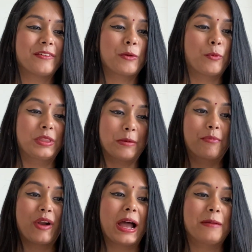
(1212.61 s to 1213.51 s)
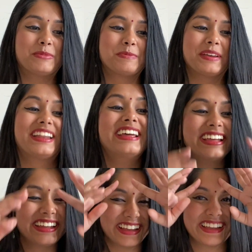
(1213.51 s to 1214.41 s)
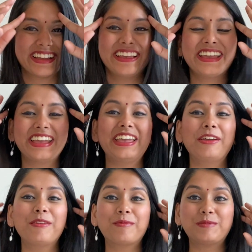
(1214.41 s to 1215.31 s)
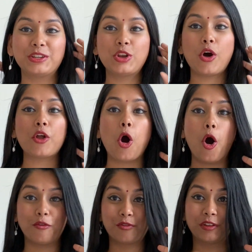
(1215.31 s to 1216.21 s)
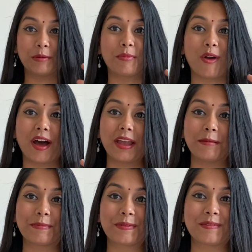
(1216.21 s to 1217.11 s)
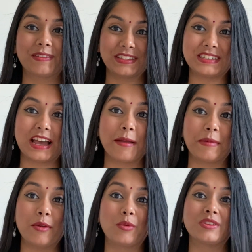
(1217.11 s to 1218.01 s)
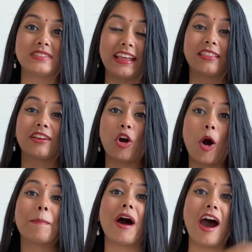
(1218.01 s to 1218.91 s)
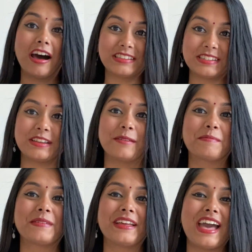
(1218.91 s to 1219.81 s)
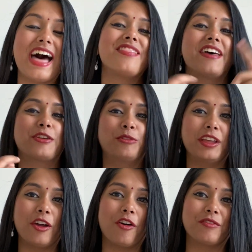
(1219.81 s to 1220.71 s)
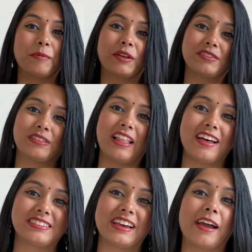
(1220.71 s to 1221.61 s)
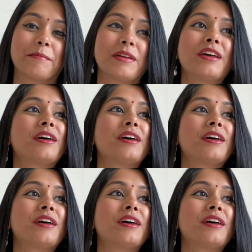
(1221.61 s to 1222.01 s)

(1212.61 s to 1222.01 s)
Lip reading: with the bribes bit, he did not offer the bribe this time. He was like, the cop asked him and then only offered, because the last time